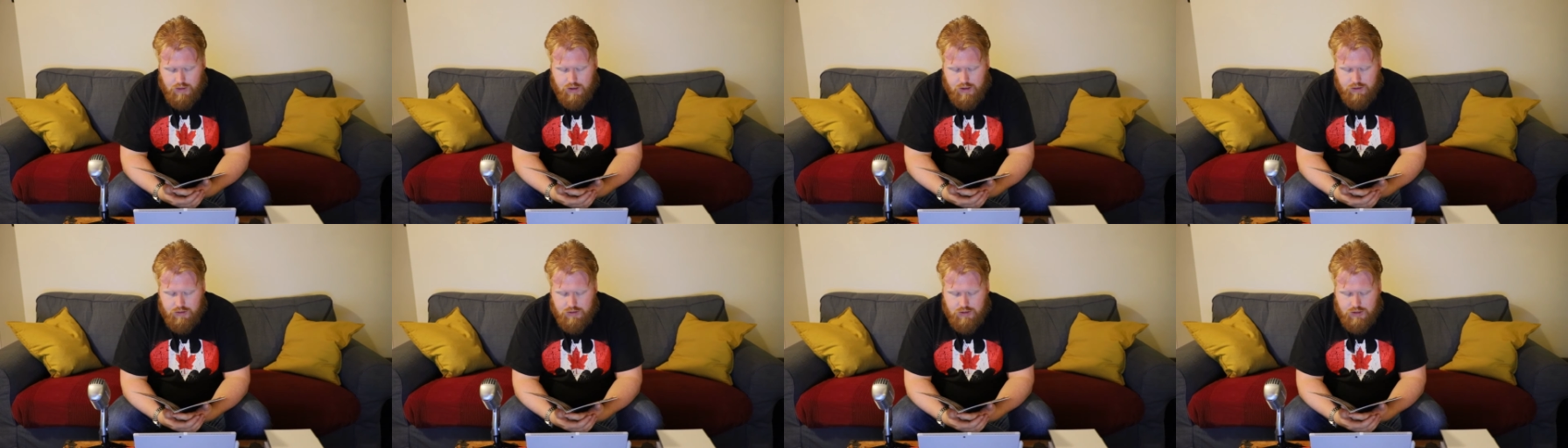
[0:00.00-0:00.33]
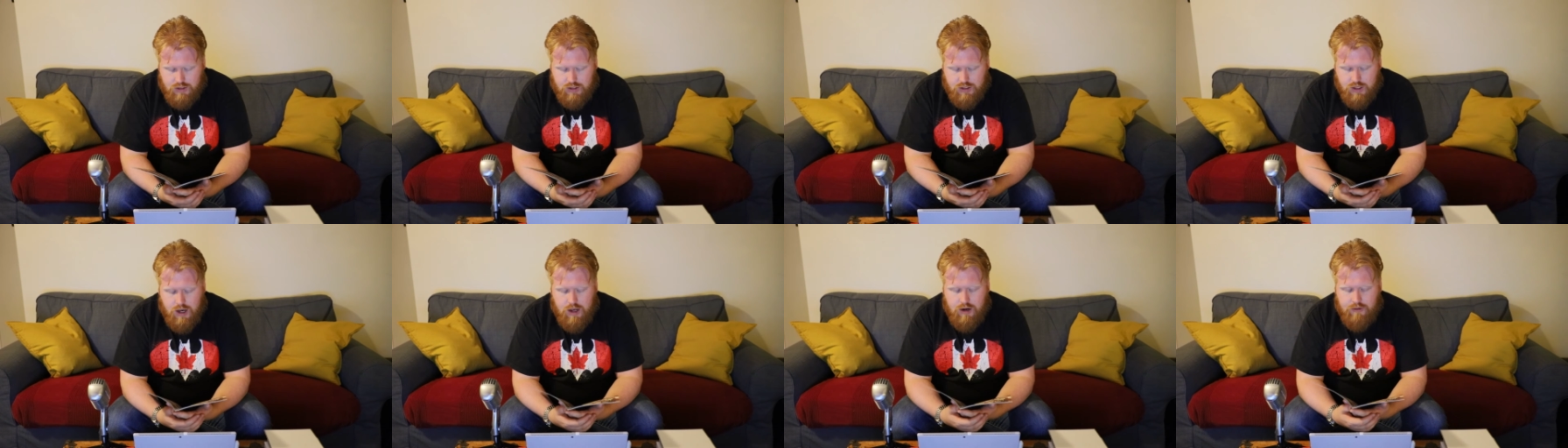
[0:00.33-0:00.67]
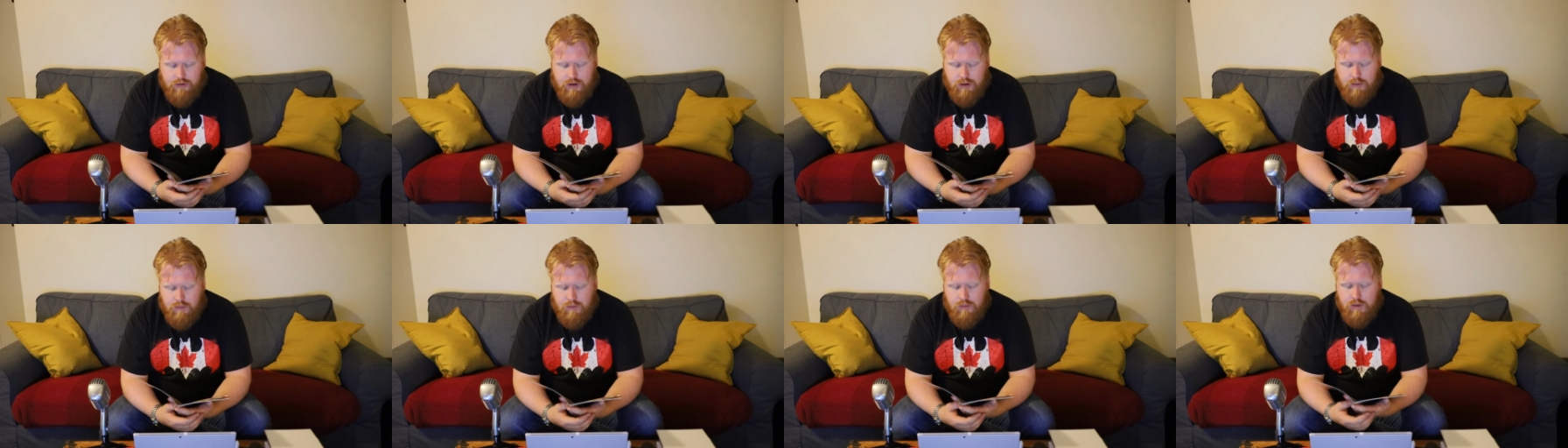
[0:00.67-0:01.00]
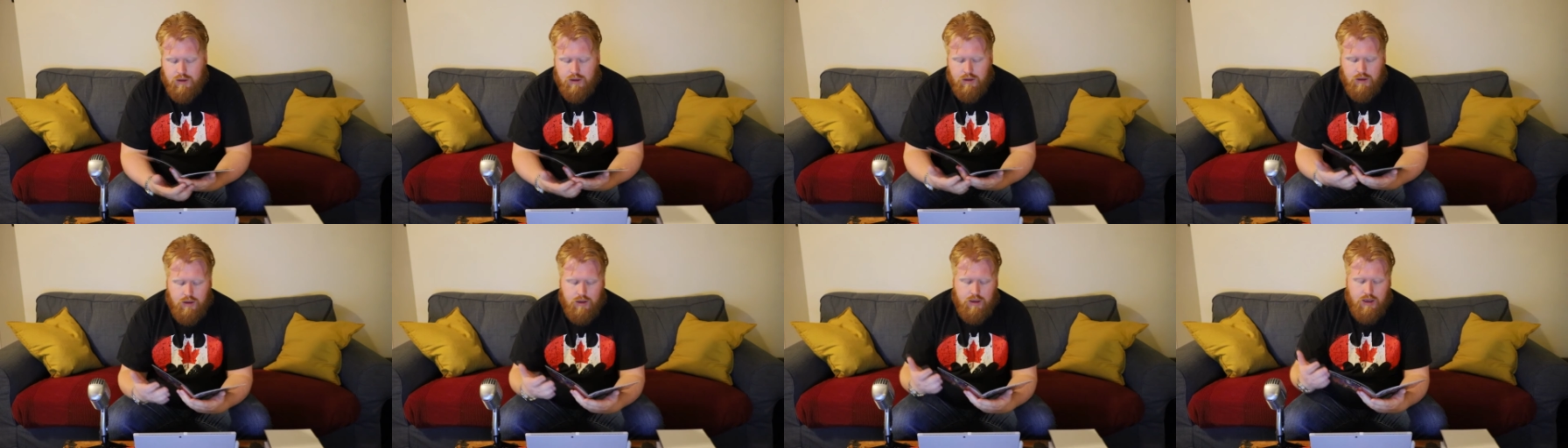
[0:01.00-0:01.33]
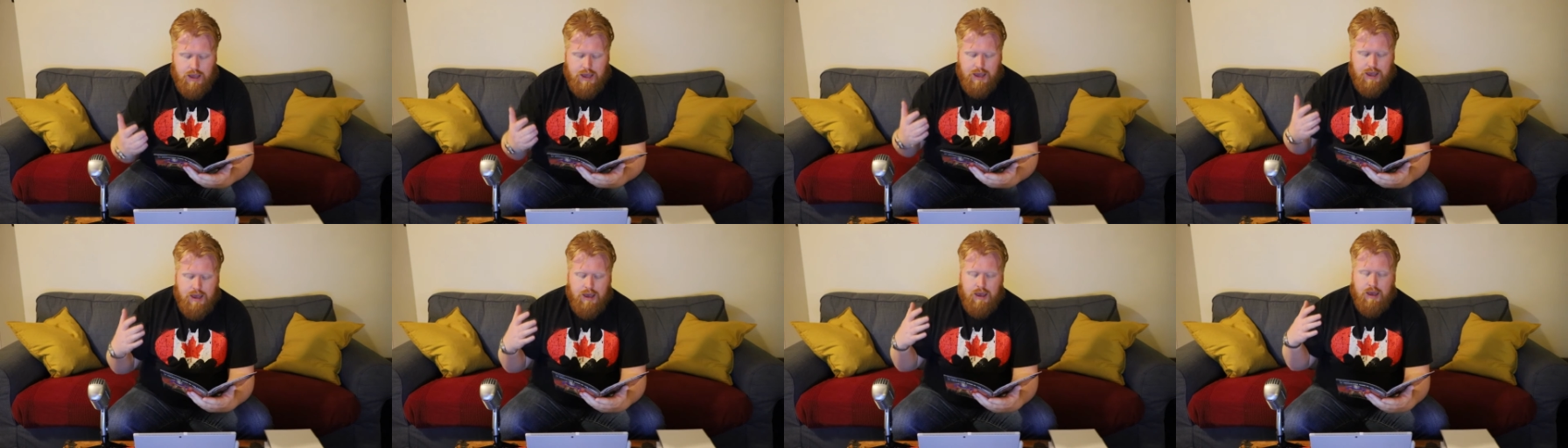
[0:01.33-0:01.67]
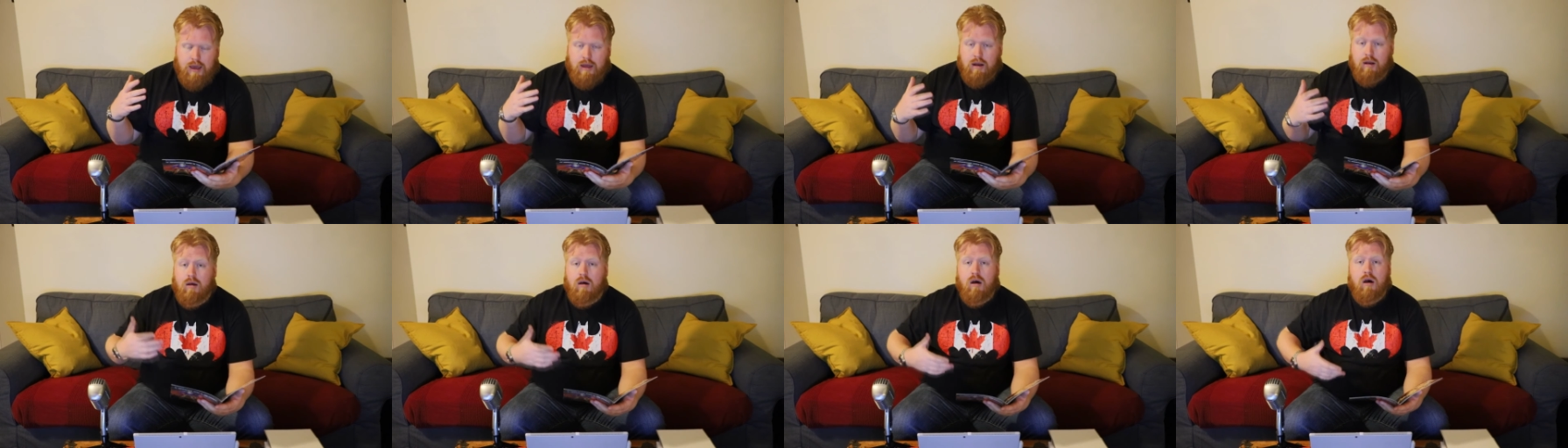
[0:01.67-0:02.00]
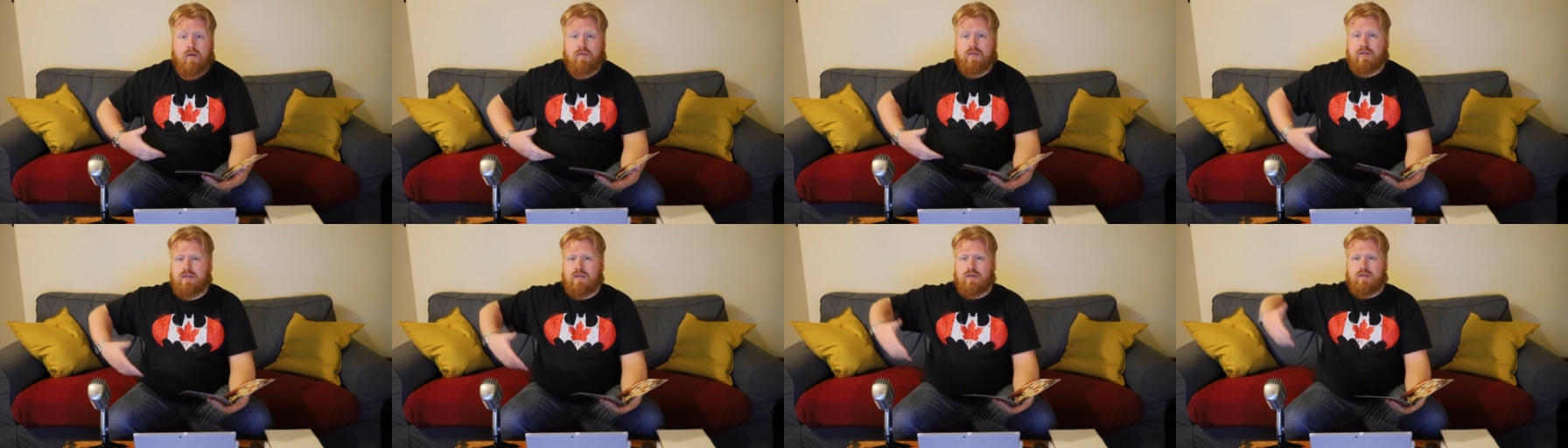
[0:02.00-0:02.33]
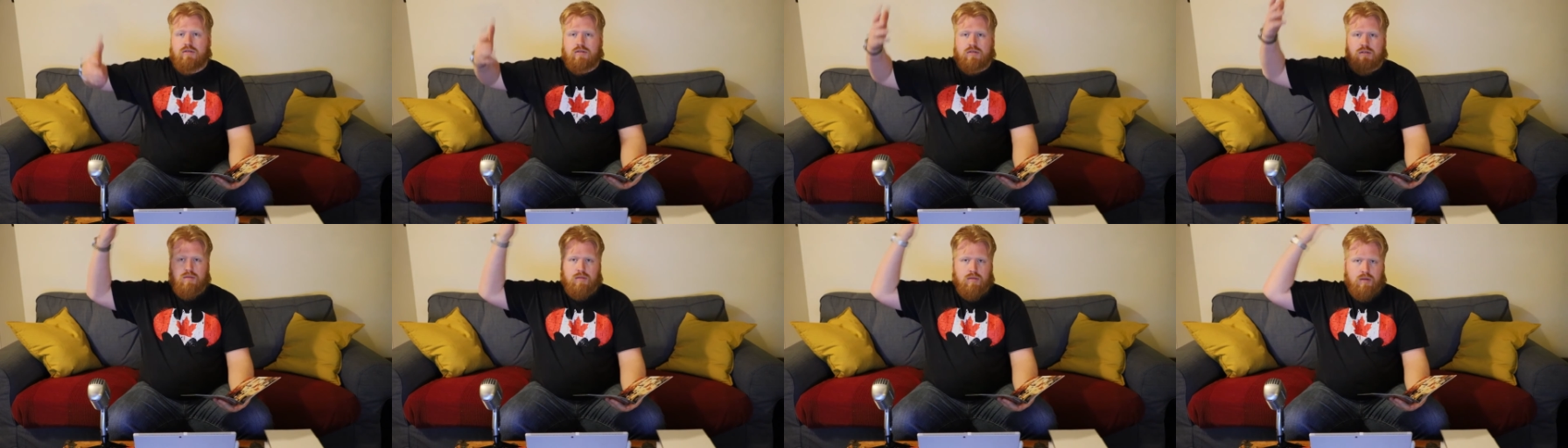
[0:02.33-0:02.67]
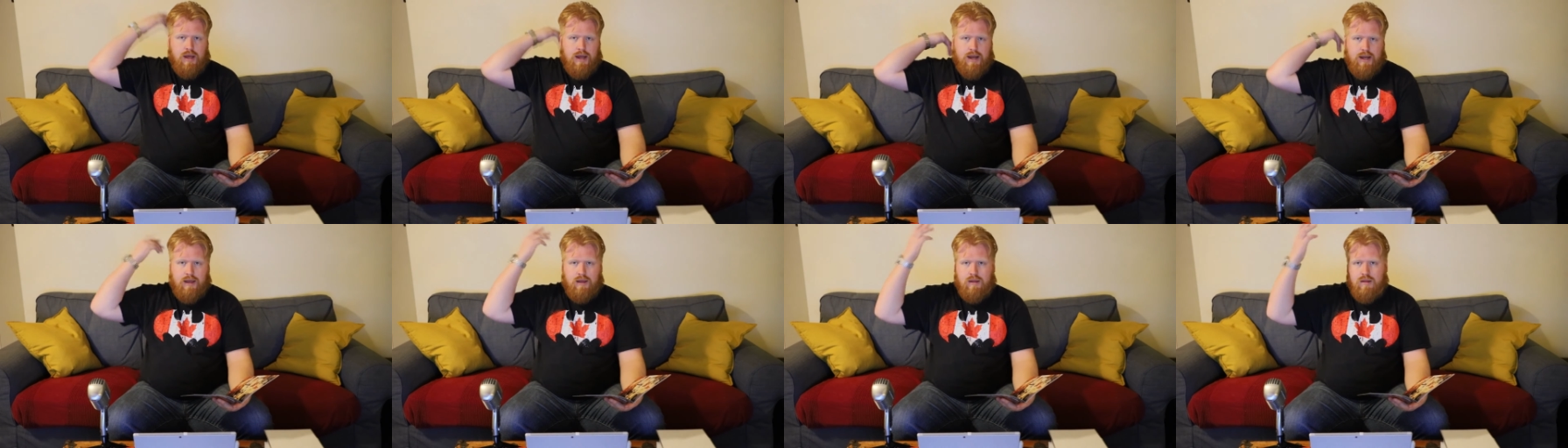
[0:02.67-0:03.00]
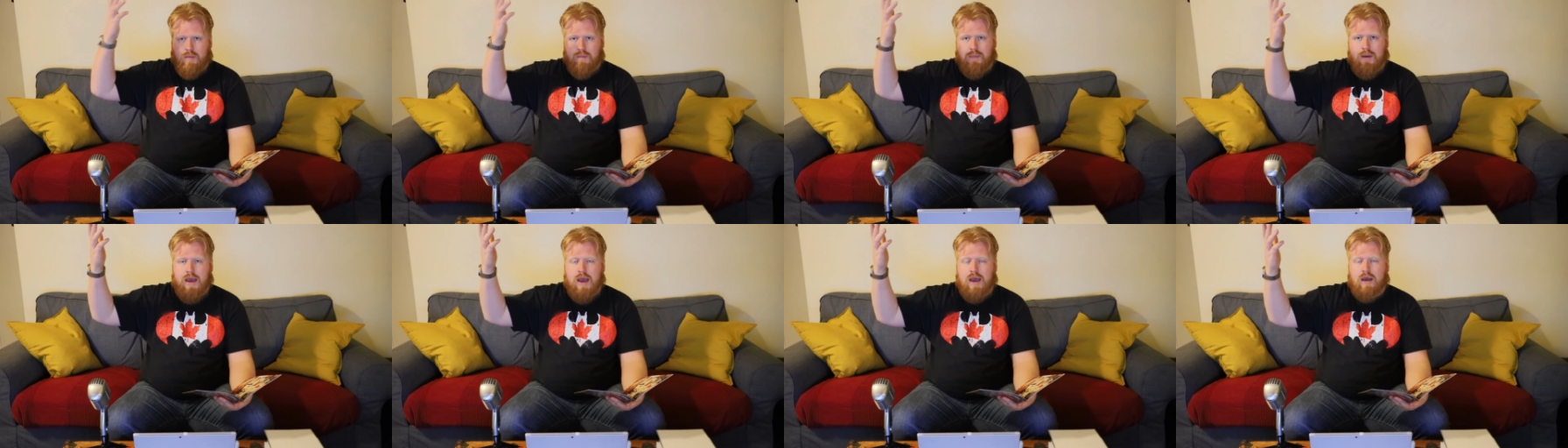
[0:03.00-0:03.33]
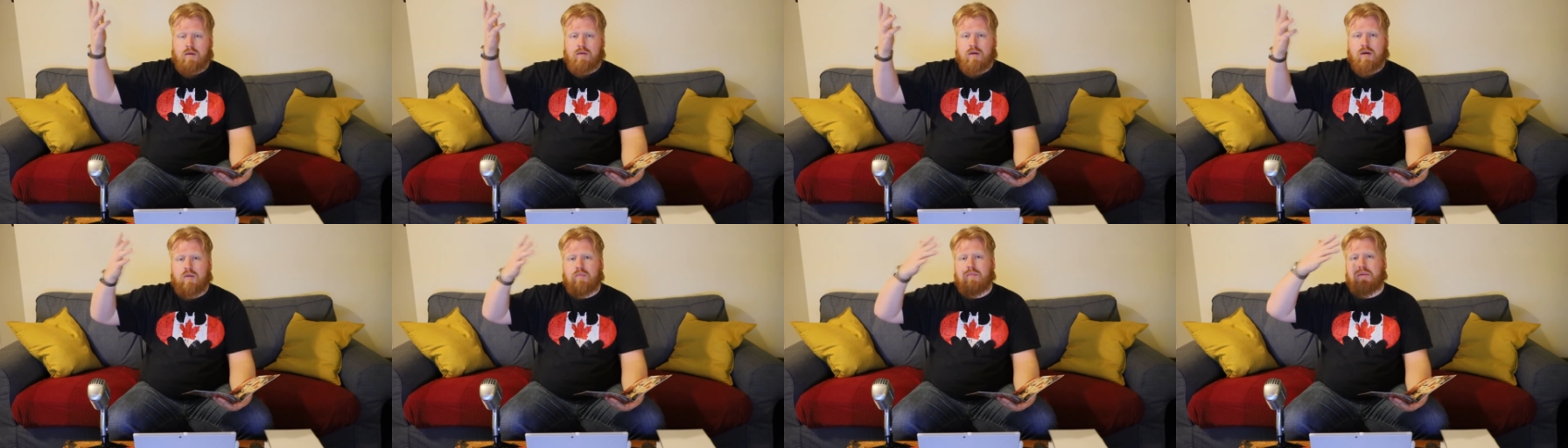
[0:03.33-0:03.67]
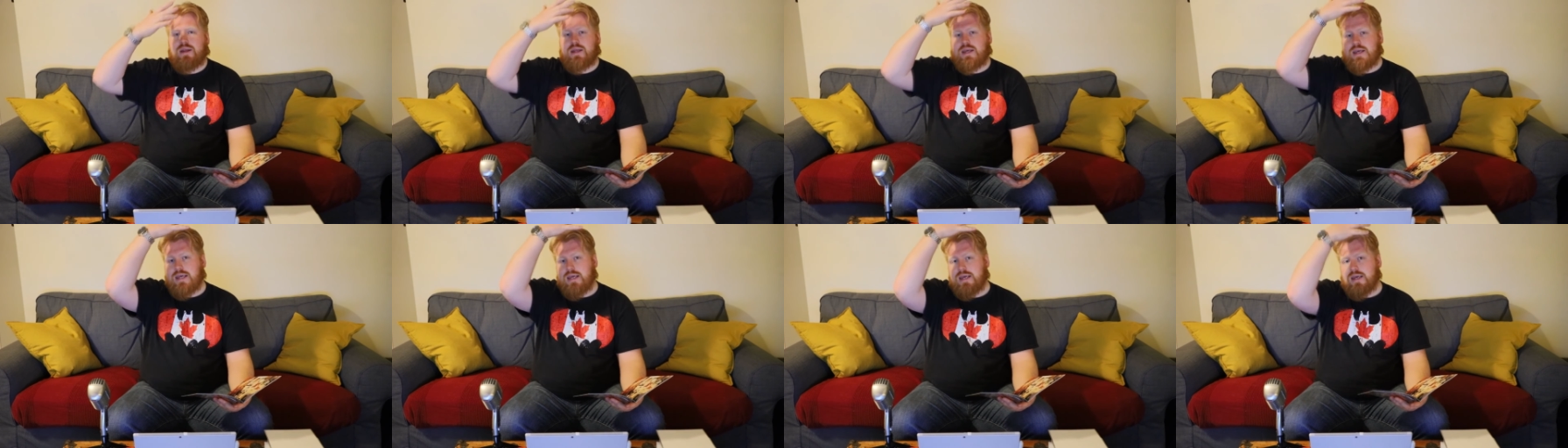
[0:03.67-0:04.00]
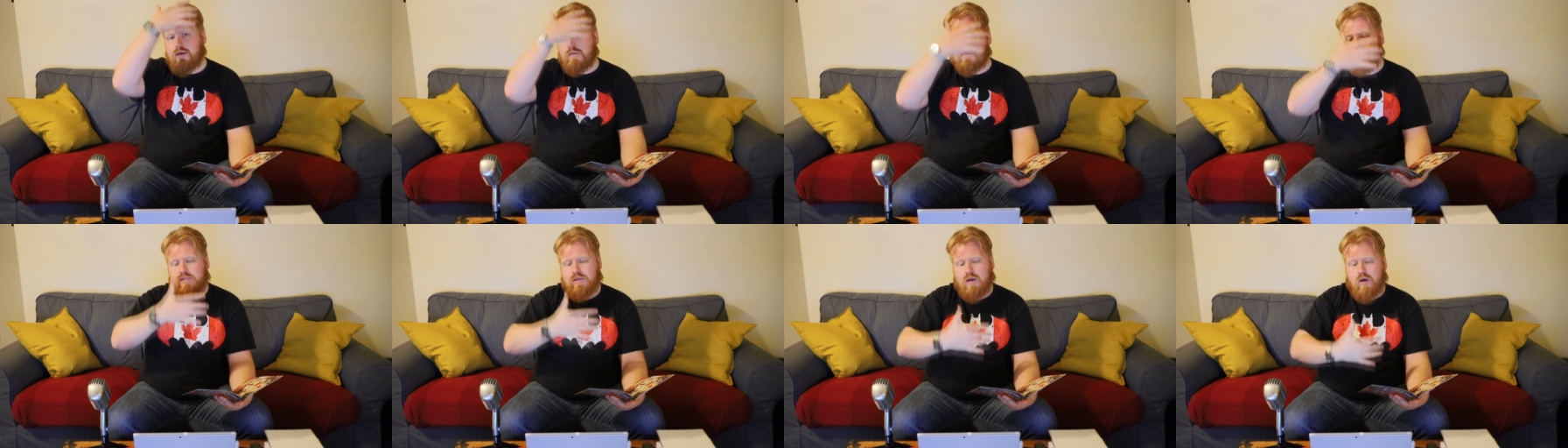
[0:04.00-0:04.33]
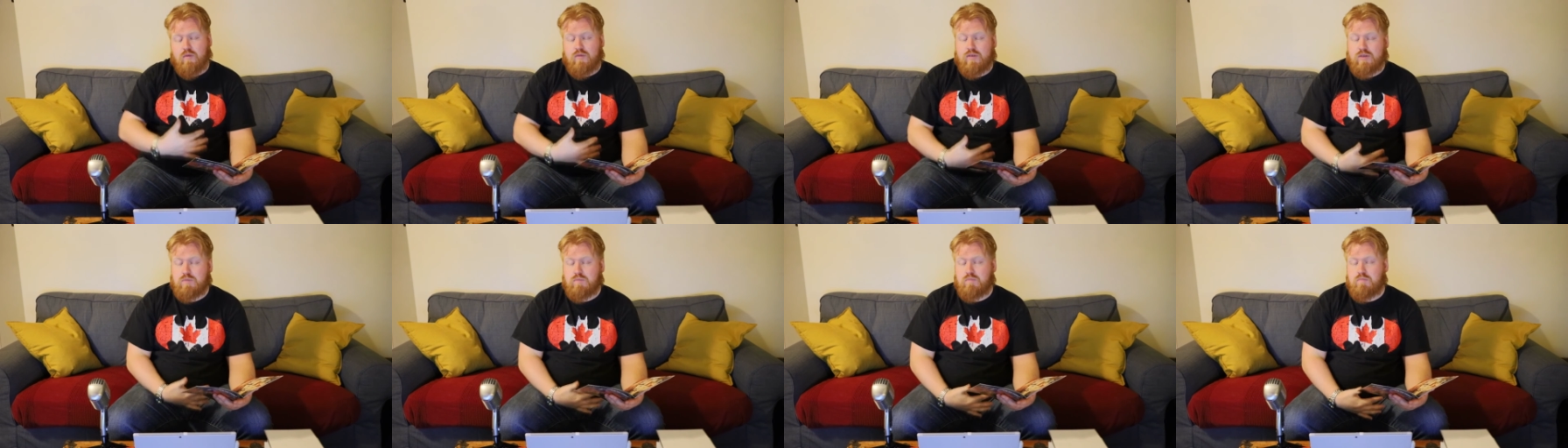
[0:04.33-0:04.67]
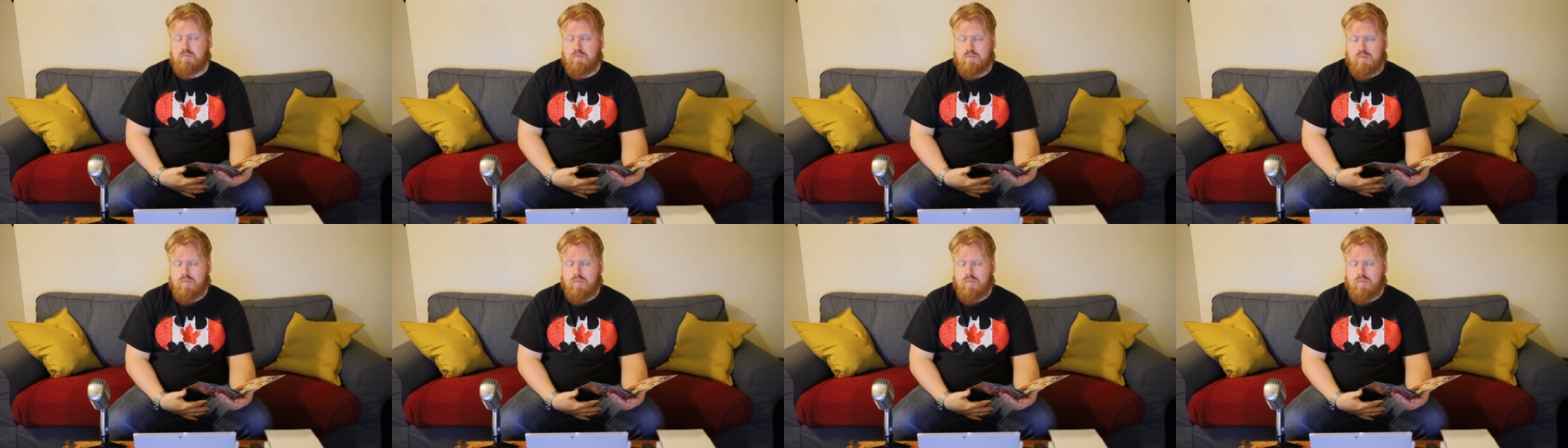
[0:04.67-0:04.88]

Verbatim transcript: And there's a shot of him, and obviously there's lighting in the background, but he himself is